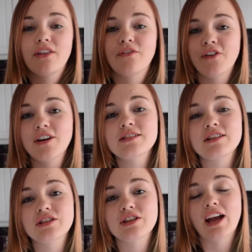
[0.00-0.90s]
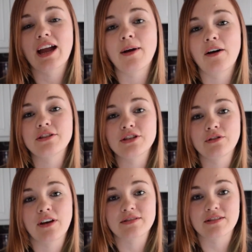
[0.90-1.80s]
The first edition came out in
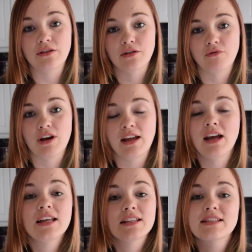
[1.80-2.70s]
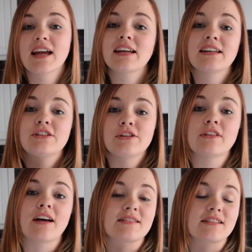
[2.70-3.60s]
2003, the second in
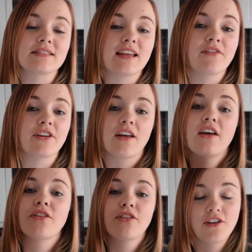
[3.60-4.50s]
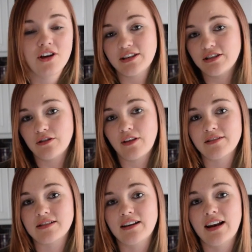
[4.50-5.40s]
2007, the third in
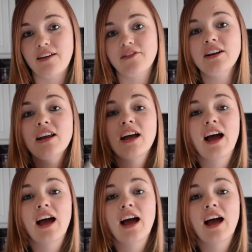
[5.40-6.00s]
2011,